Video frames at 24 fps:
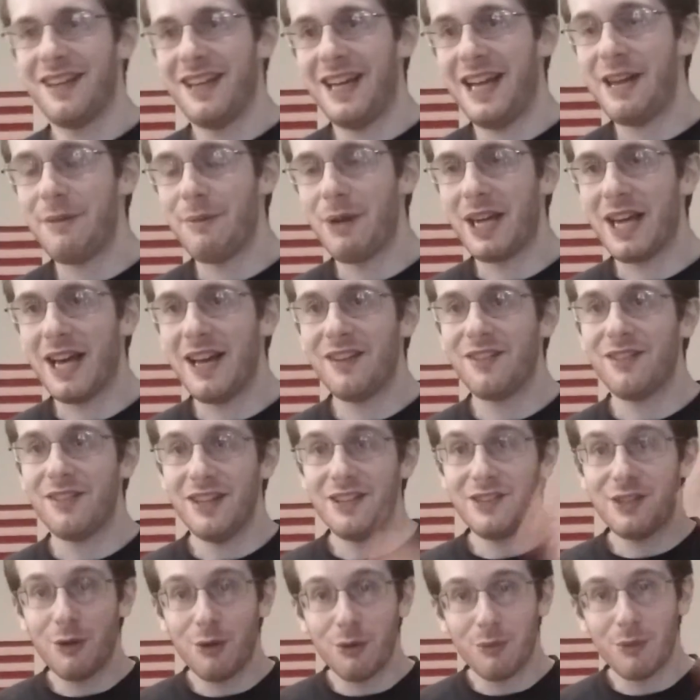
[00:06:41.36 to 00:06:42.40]
Anyway, guys,
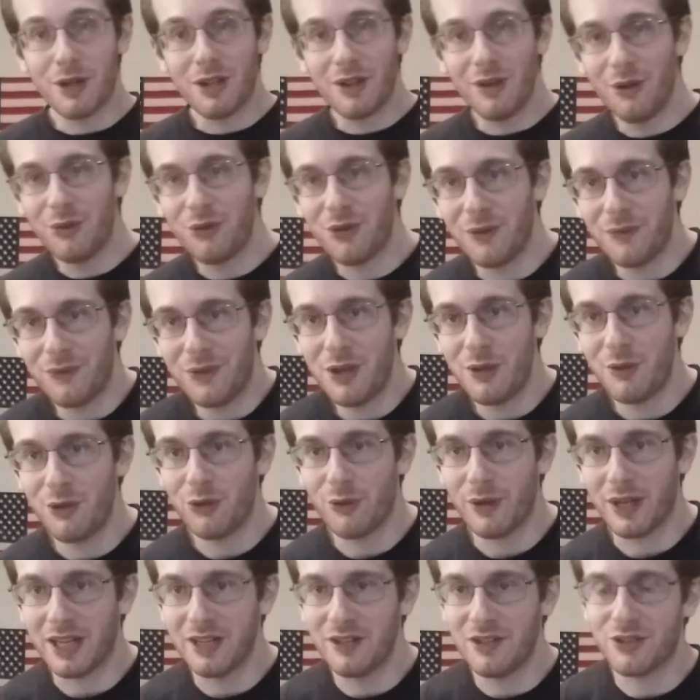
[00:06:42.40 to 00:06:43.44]
let's go to a close-up view and
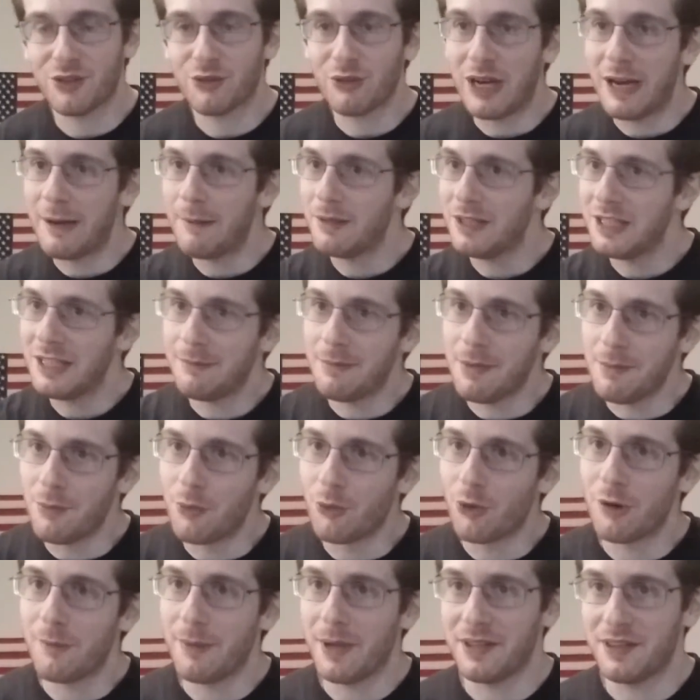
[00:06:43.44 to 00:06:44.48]
so I can describe a little bit
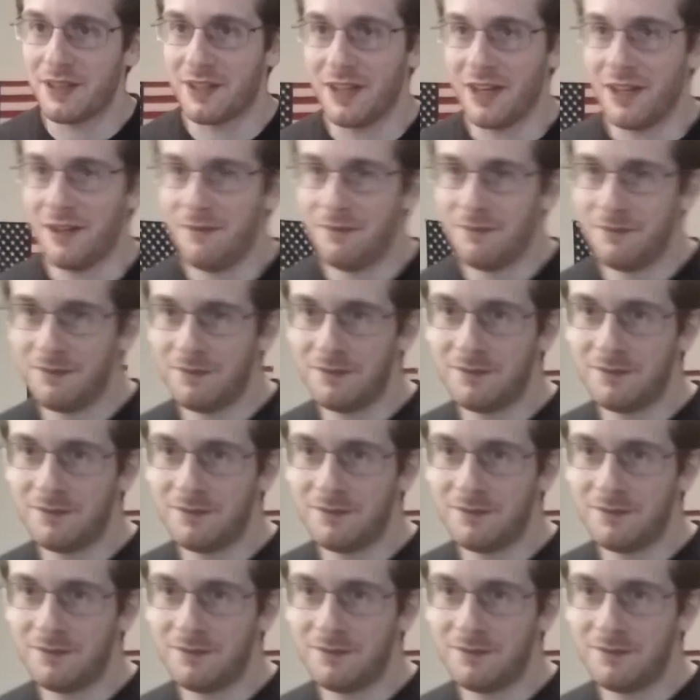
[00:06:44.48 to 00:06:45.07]
more about the gun.